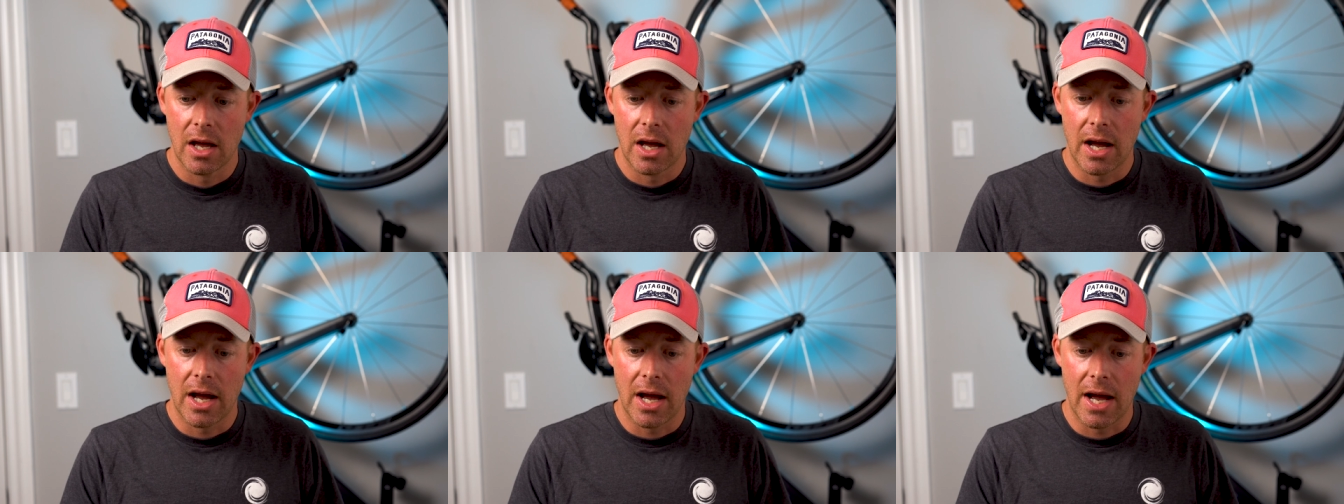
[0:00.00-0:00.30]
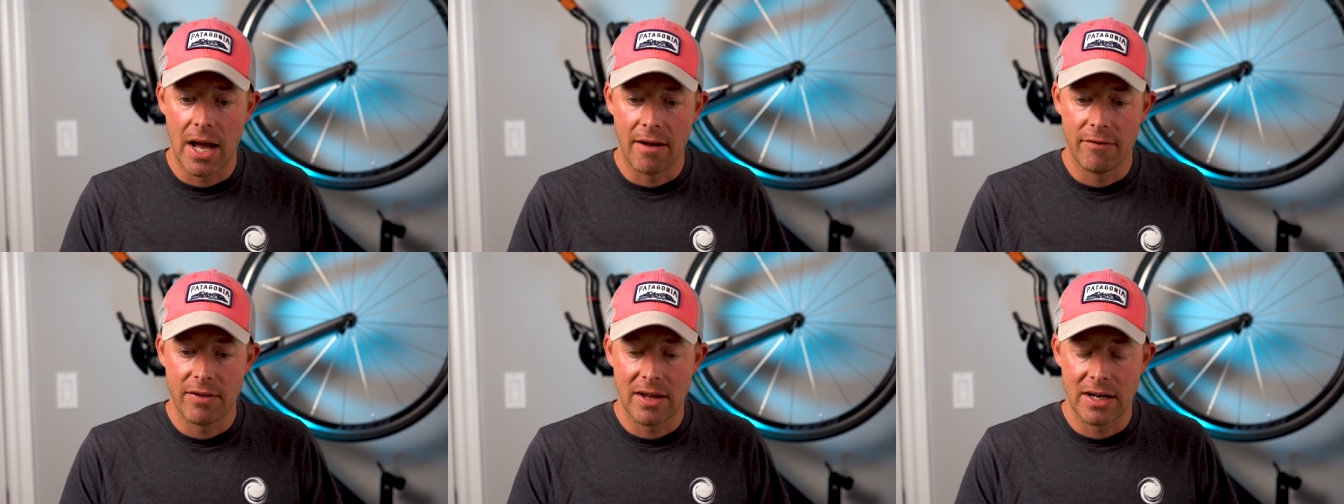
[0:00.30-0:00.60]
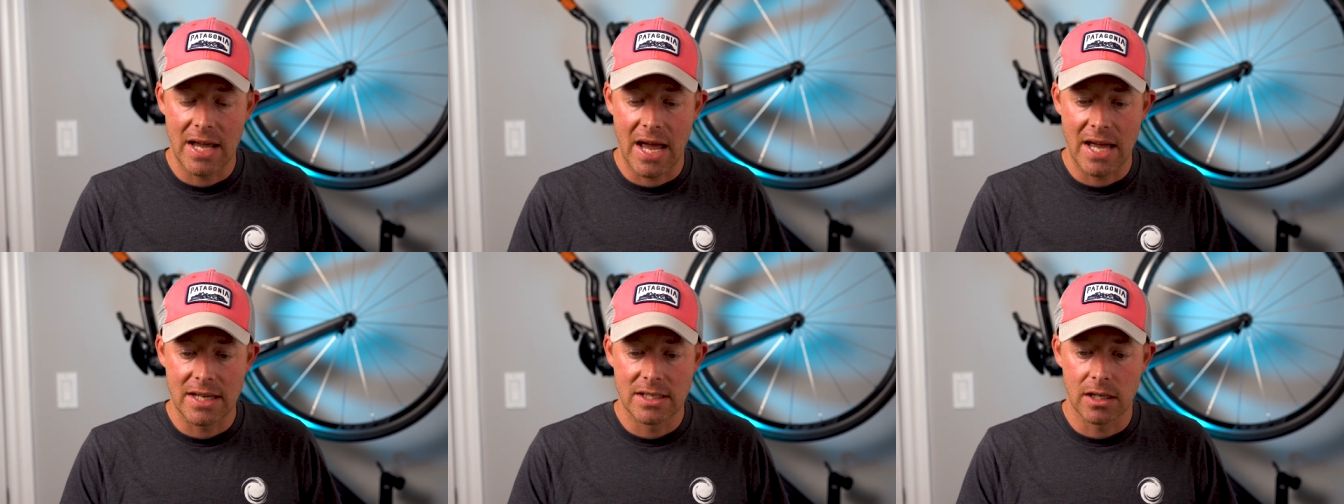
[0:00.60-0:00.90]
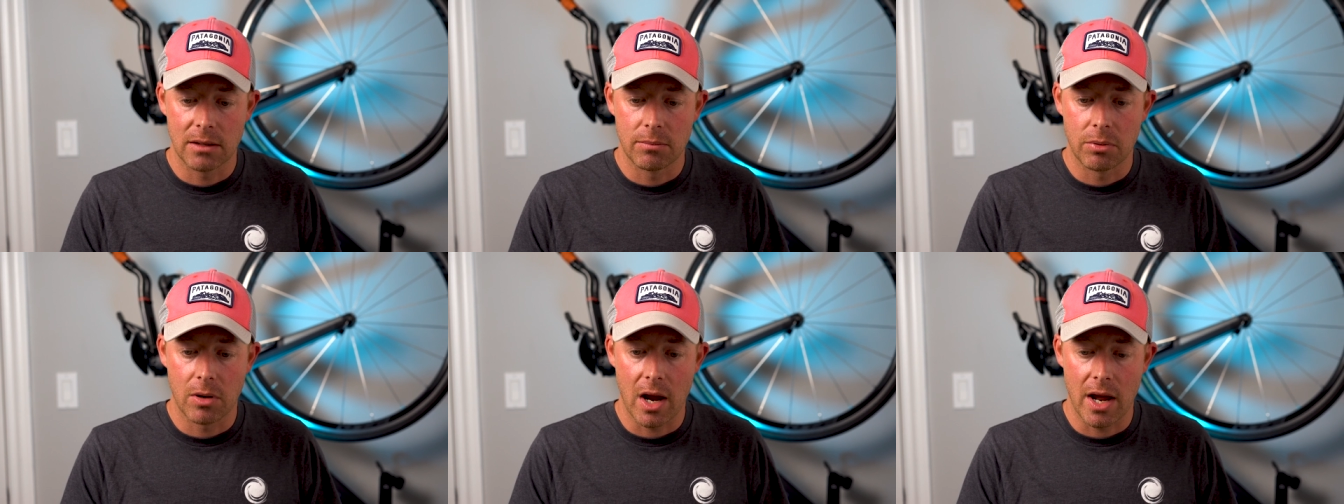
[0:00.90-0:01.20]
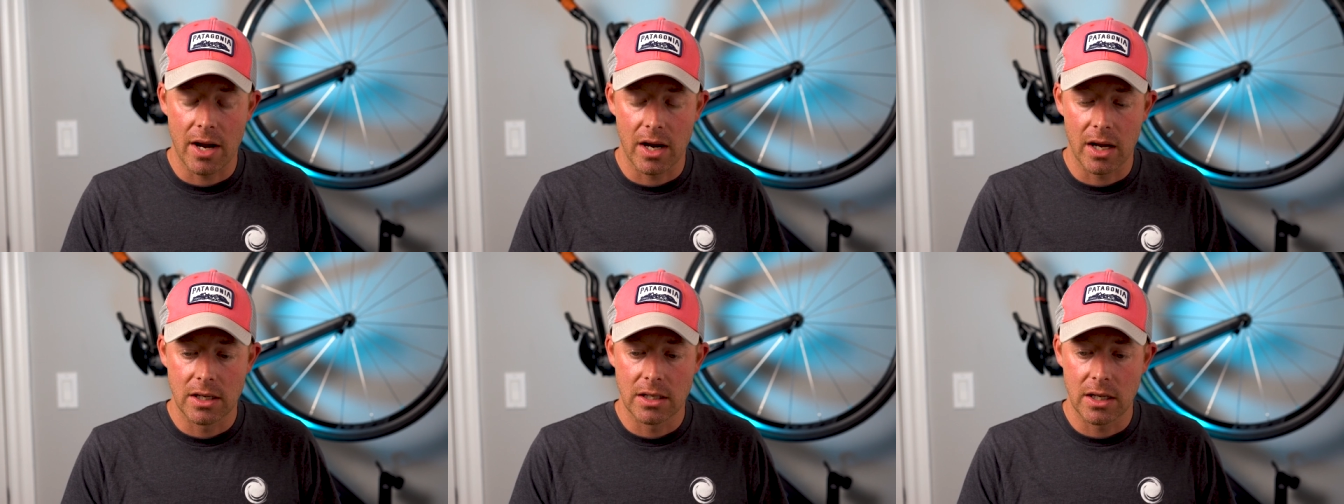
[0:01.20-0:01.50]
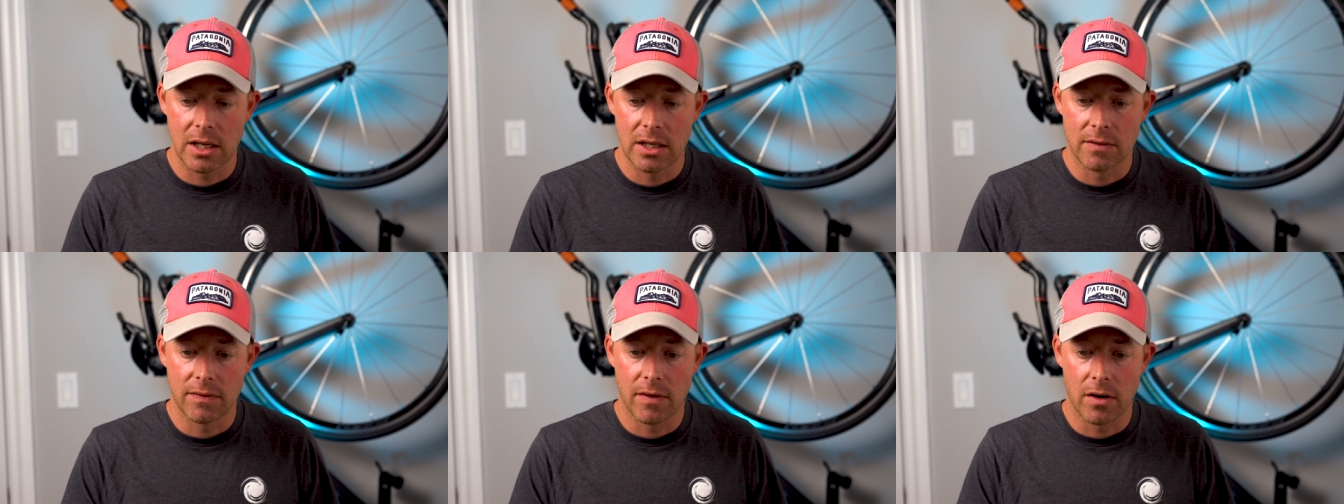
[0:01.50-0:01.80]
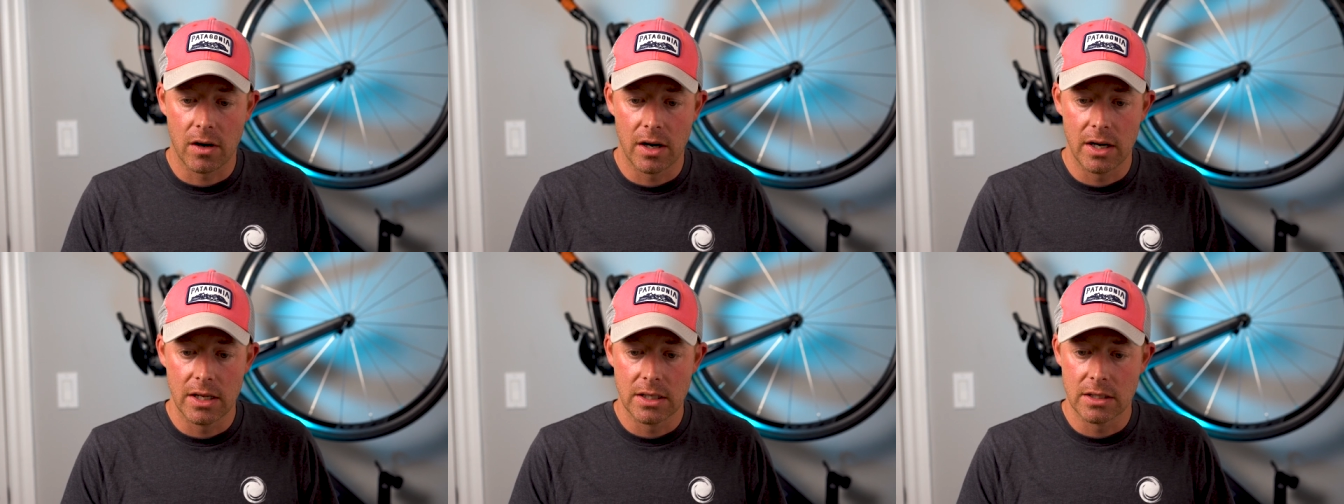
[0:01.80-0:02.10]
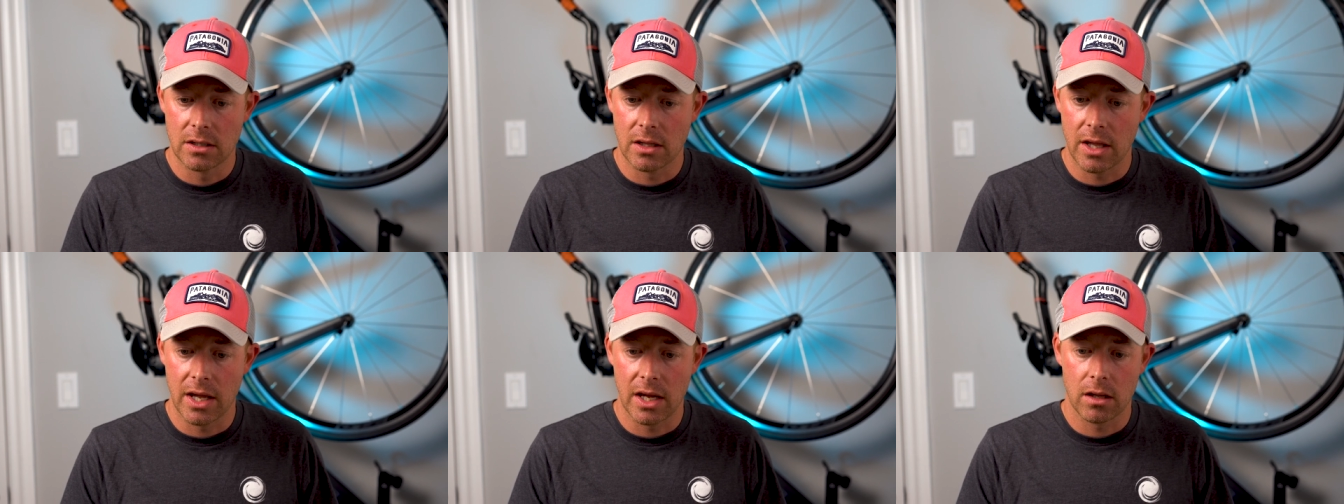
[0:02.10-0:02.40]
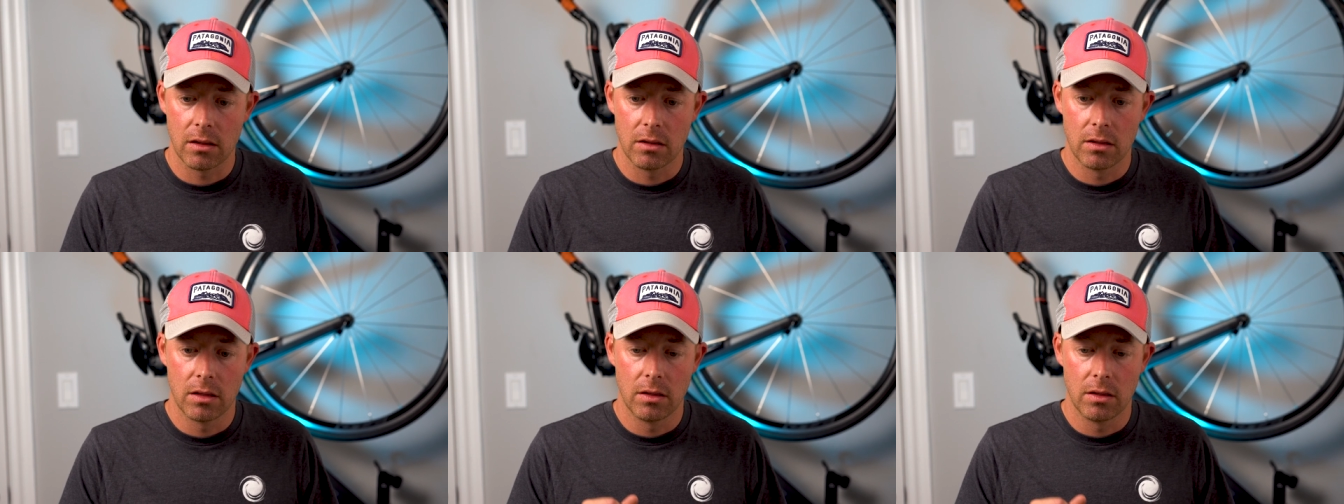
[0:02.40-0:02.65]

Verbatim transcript: Uh, fantastic product as far as like